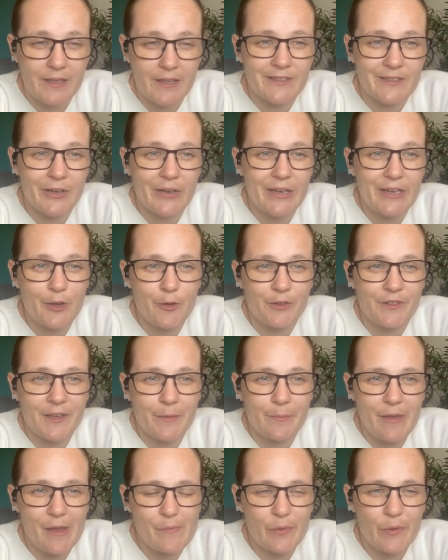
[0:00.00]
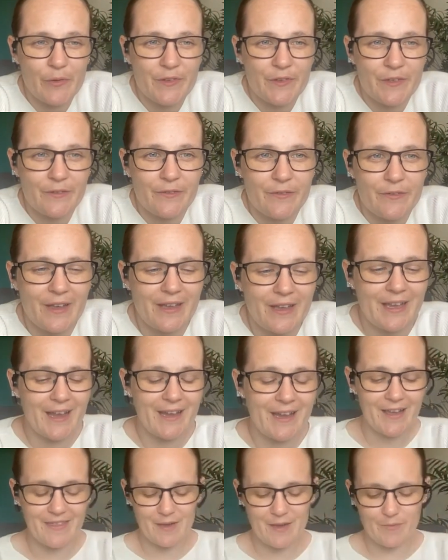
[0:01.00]
So I know some people sort of, I
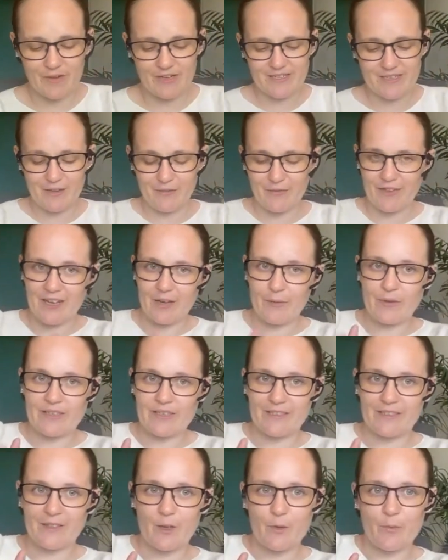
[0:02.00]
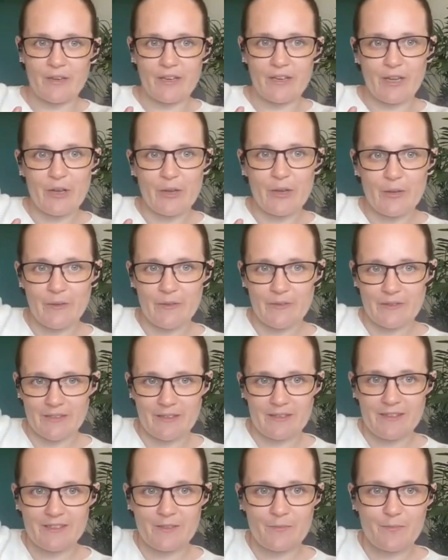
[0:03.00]
get the impression they feel like we just open a hose
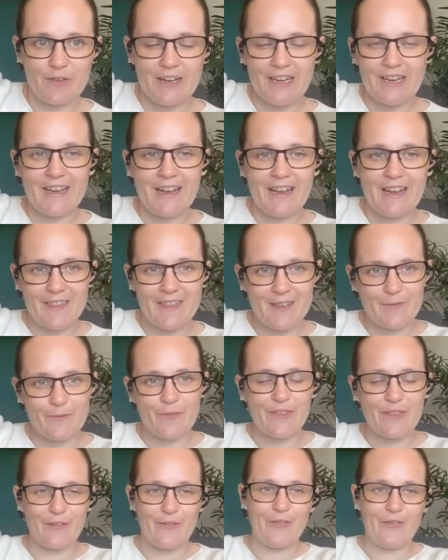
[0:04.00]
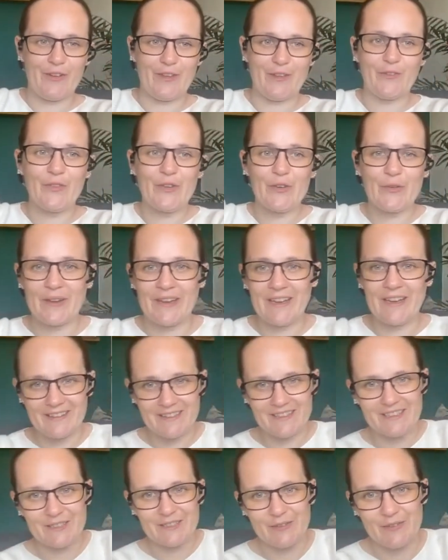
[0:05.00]
and spray it at them for the first few weeks
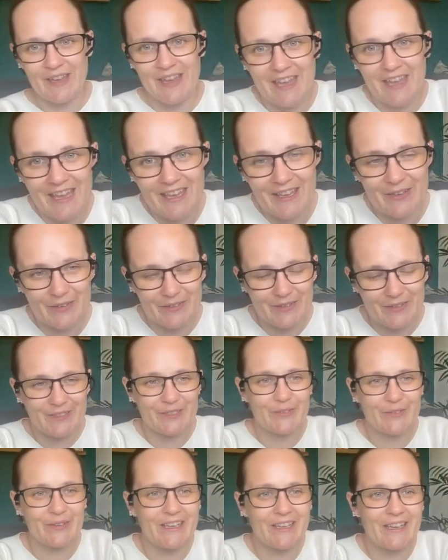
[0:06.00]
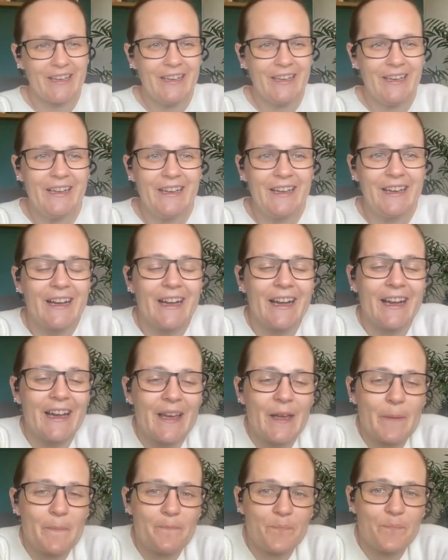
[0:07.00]
until they get used to it.
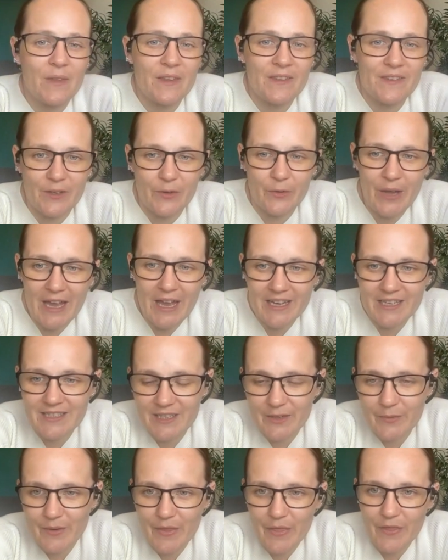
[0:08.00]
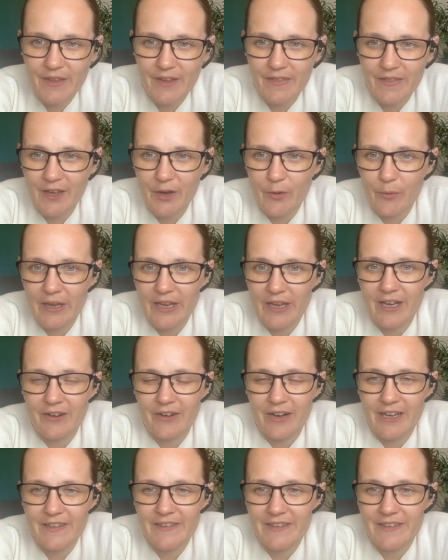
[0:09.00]
So actually one thing that we are
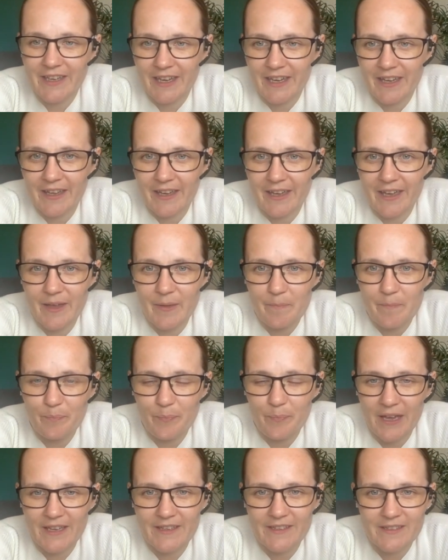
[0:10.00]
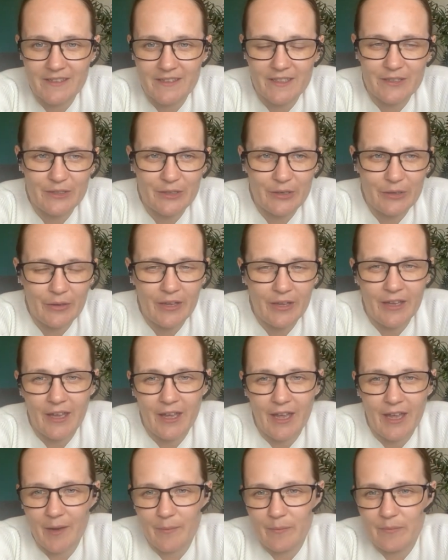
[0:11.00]
asking Paz to do,
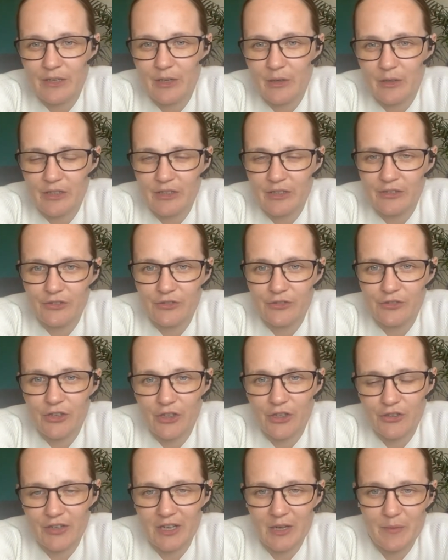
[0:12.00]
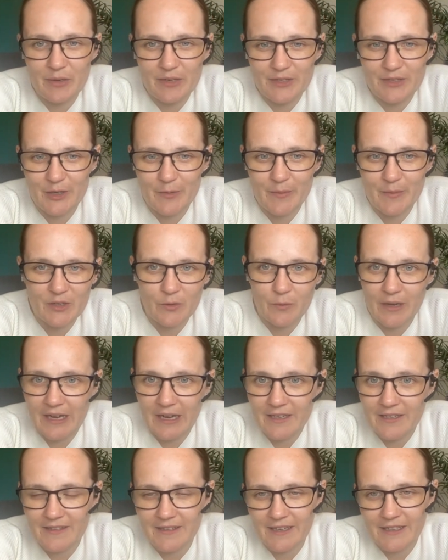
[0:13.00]
I'm not trying to put too much
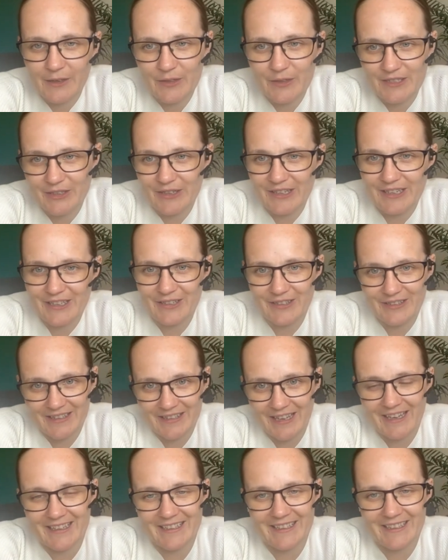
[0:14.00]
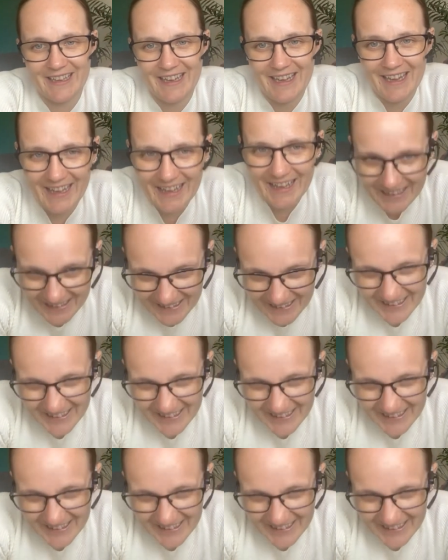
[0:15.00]
weight because I know it's only your second day,